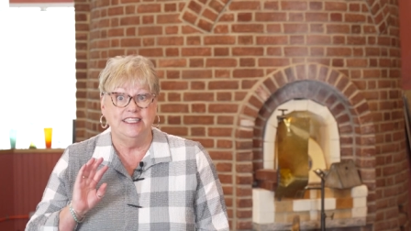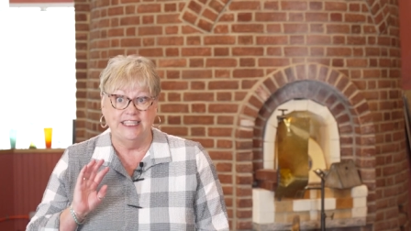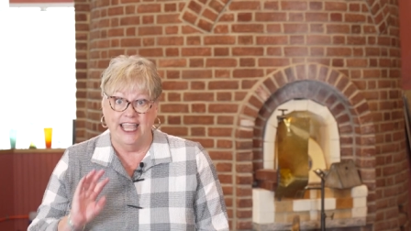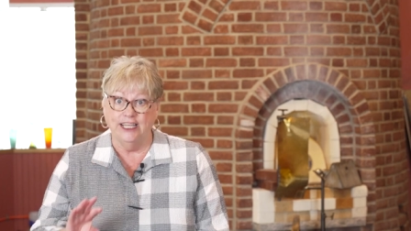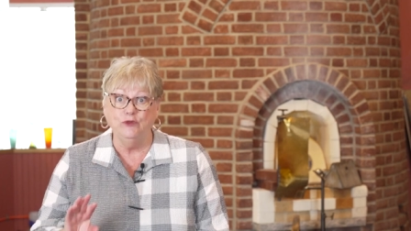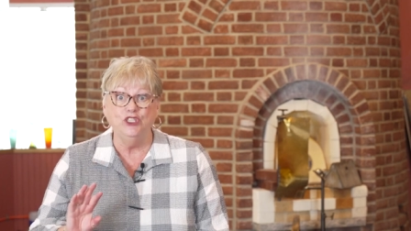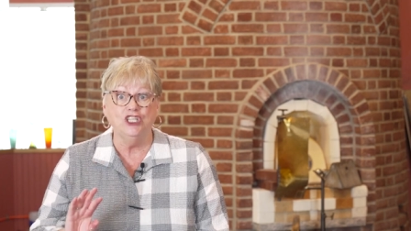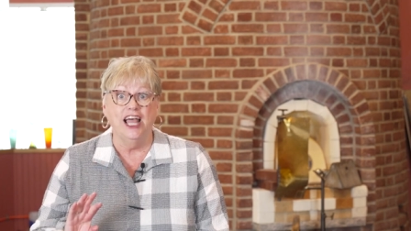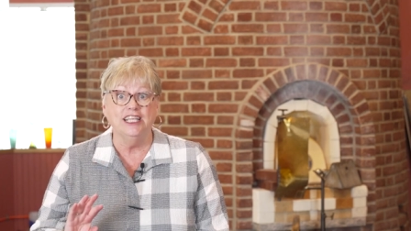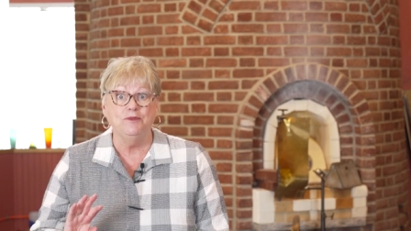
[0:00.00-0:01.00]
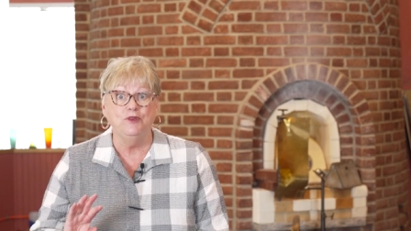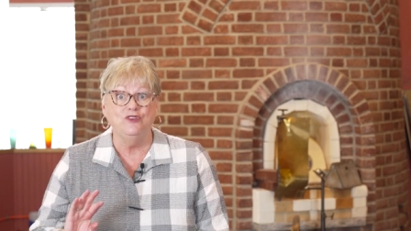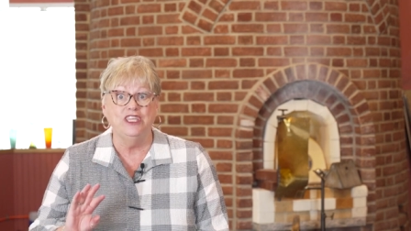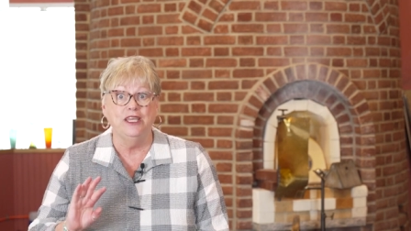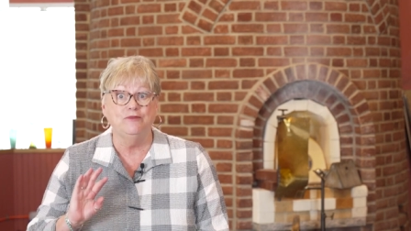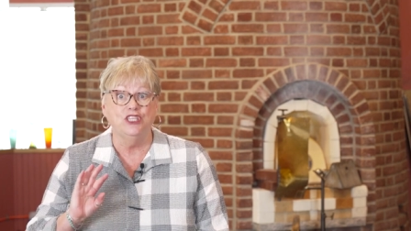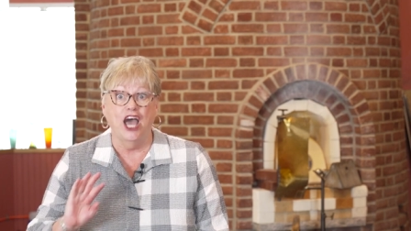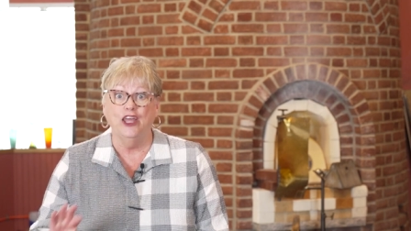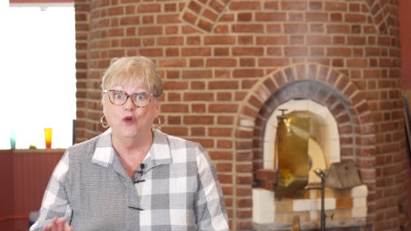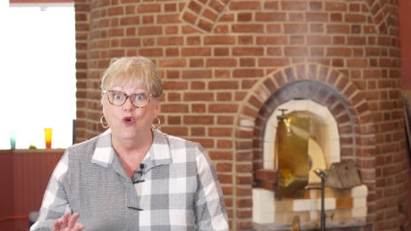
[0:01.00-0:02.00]

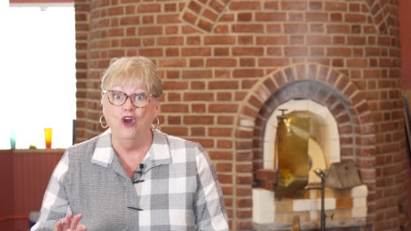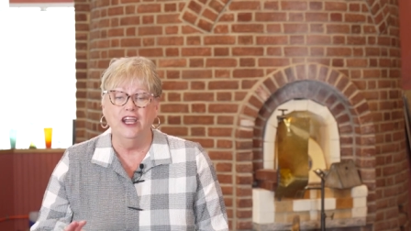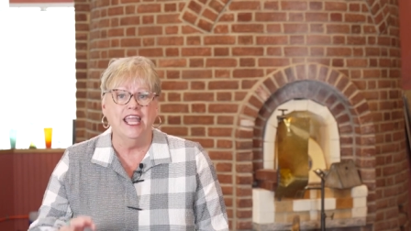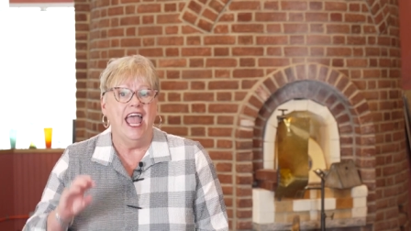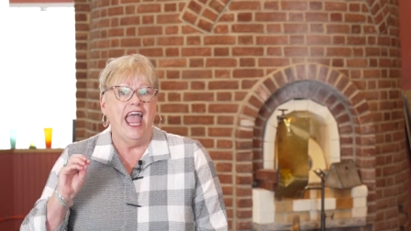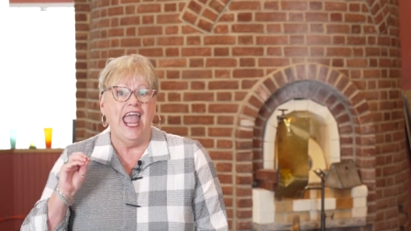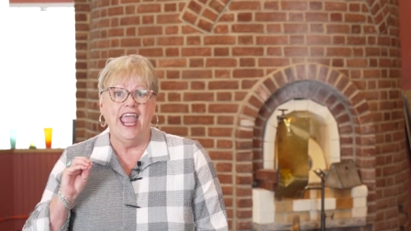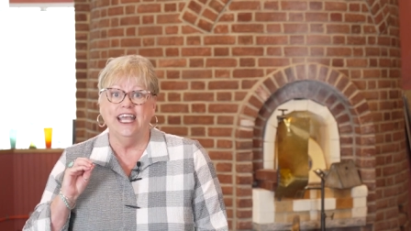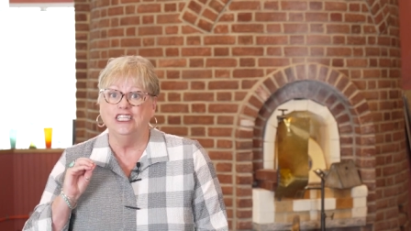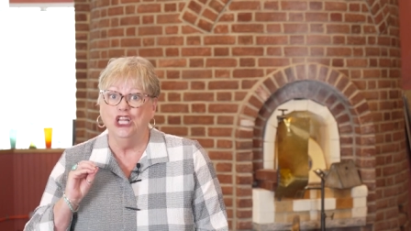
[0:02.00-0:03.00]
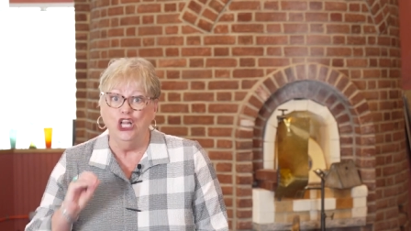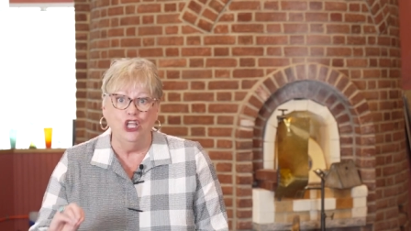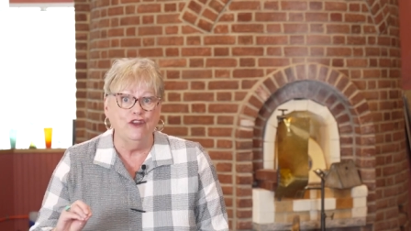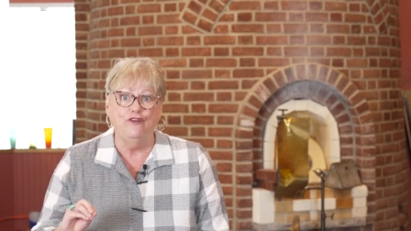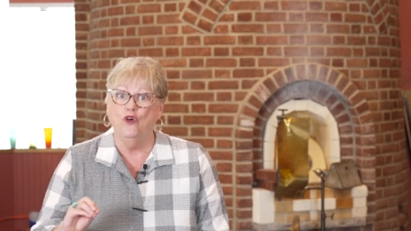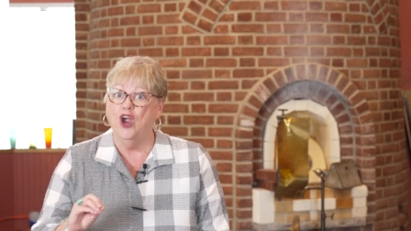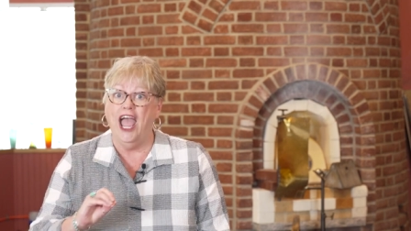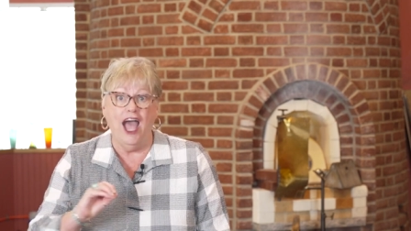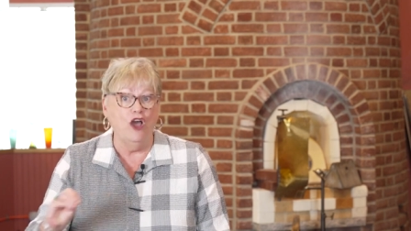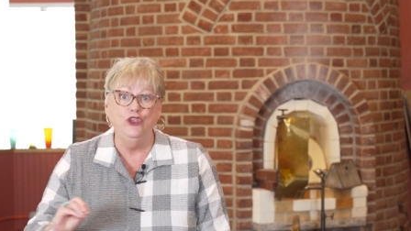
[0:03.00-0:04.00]
sandwichglassmuseum.org, and look for
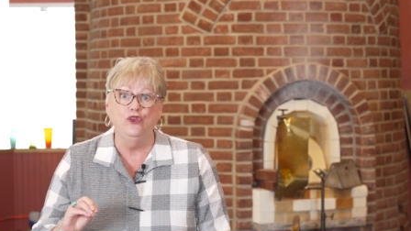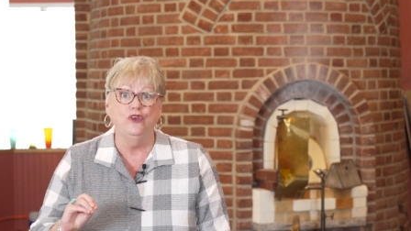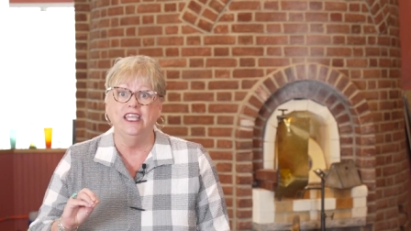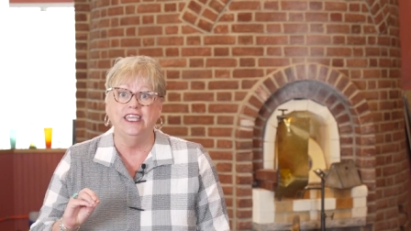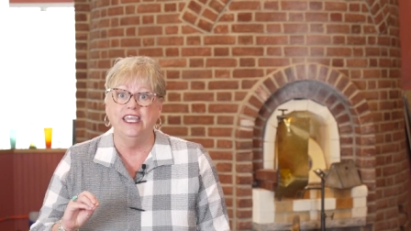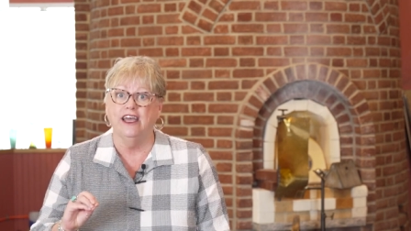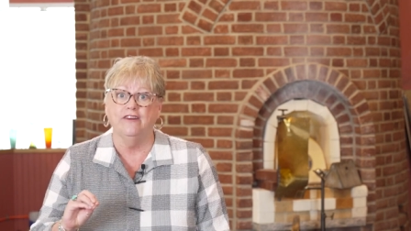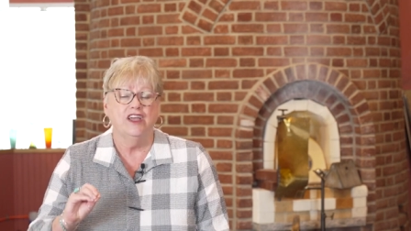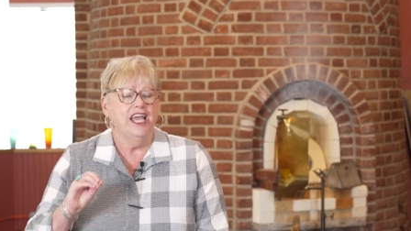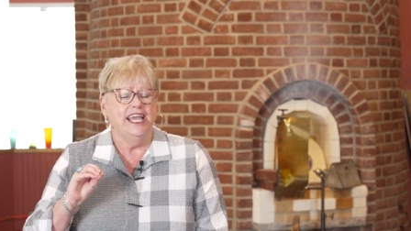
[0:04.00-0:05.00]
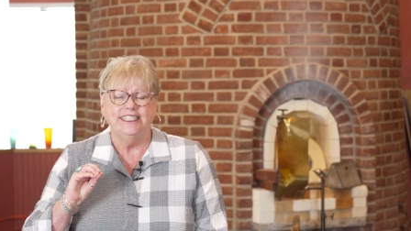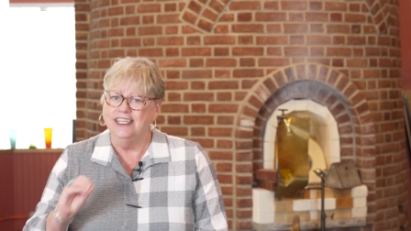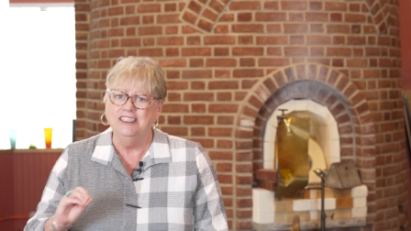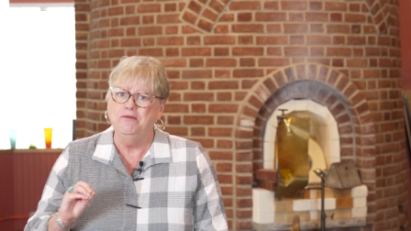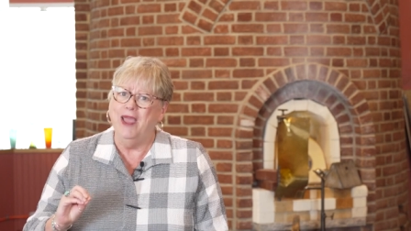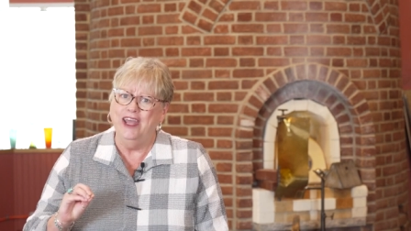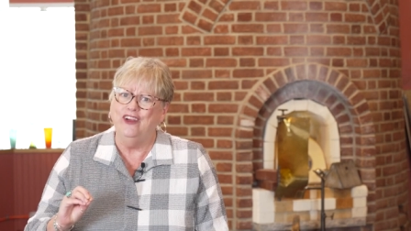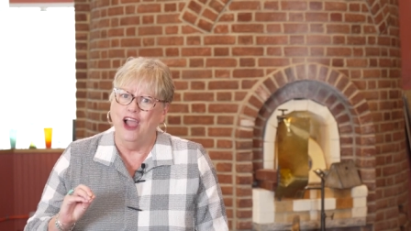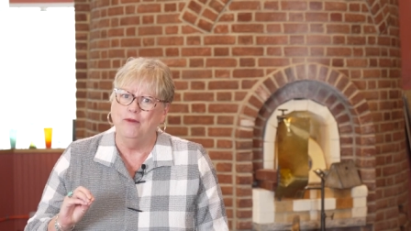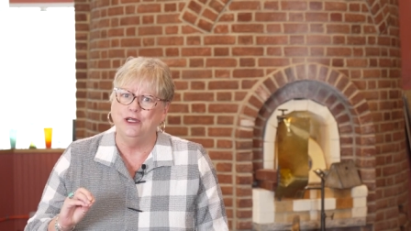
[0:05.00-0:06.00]
how you can give. It doesn't
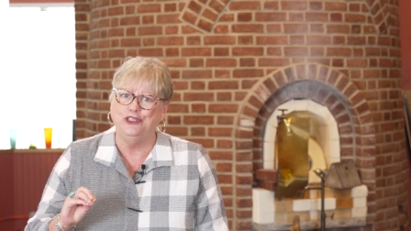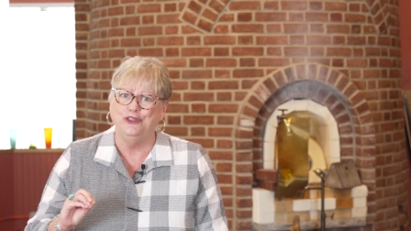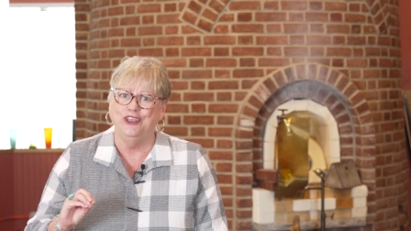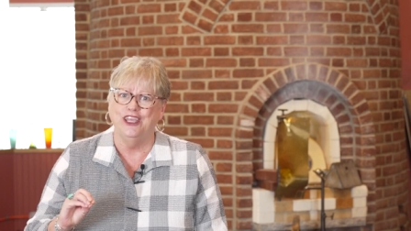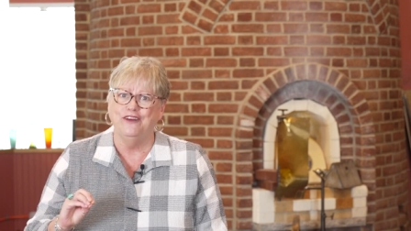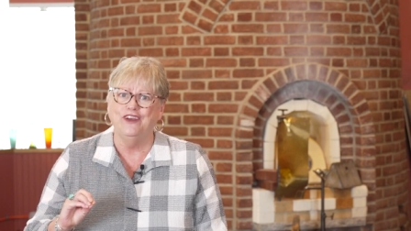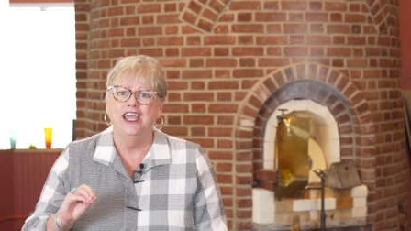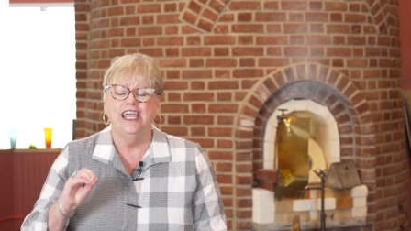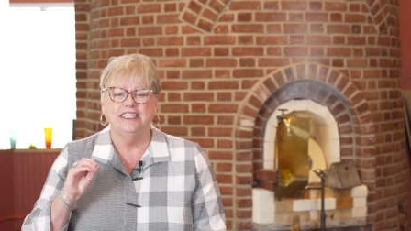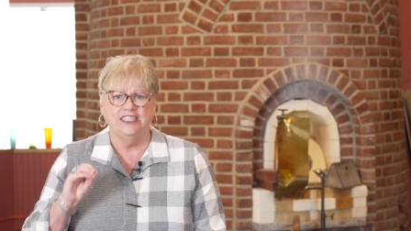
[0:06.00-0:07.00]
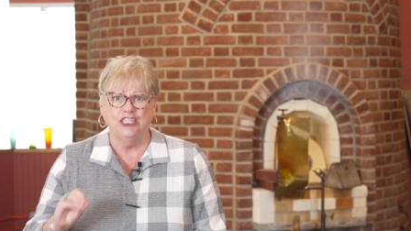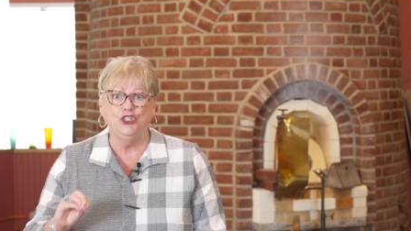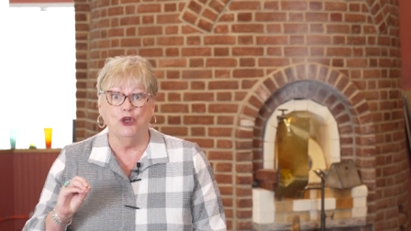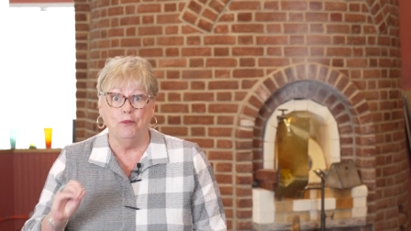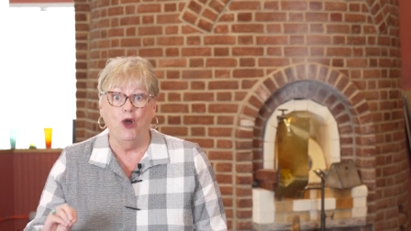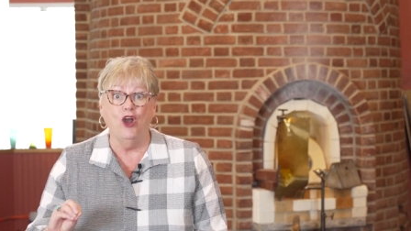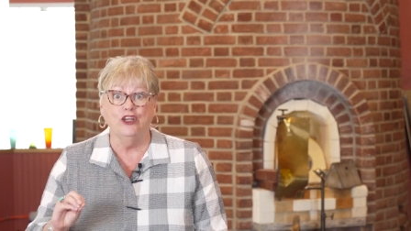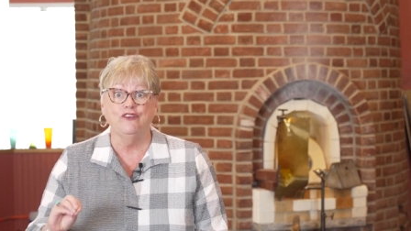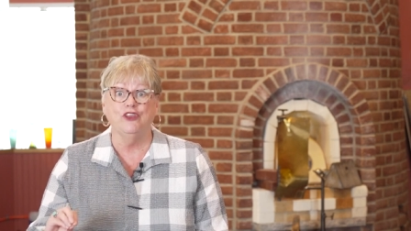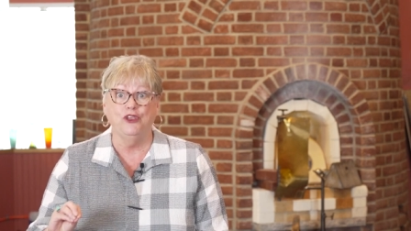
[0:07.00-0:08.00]
matter how much you give, it's that you're a
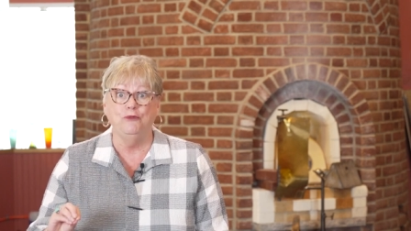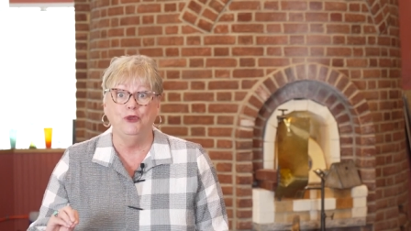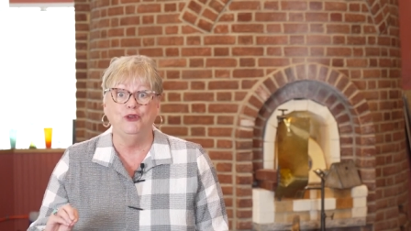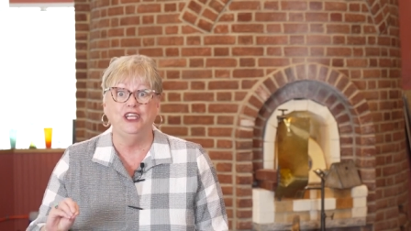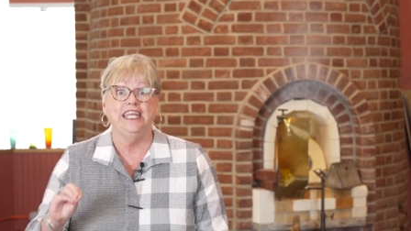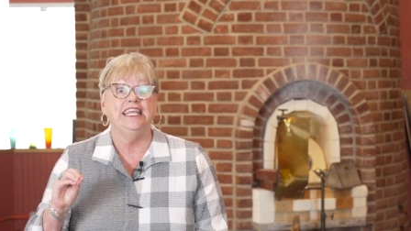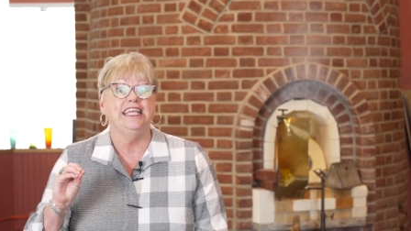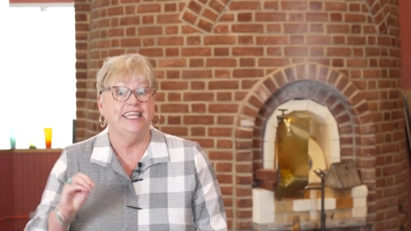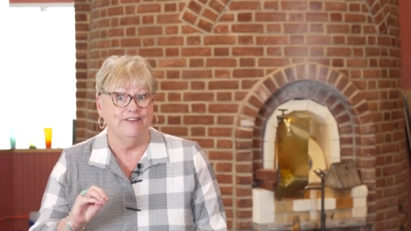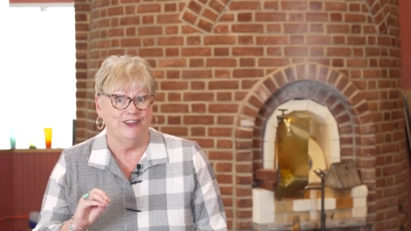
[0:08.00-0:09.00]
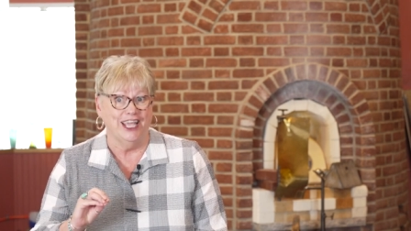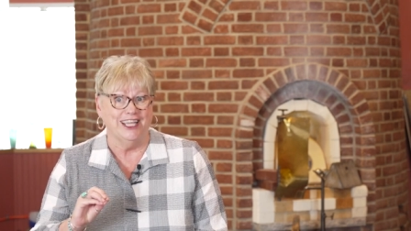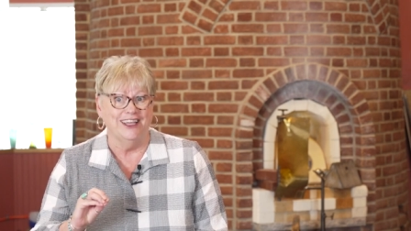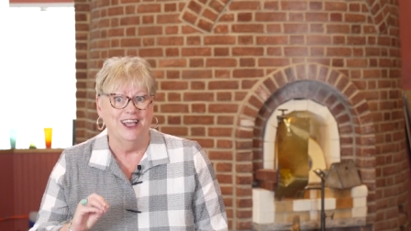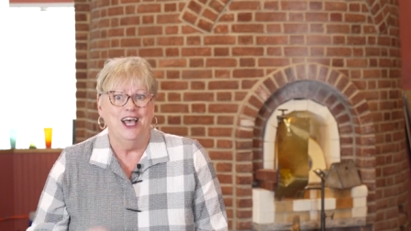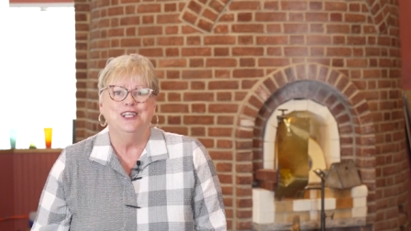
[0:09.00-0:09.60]
part of the community giving.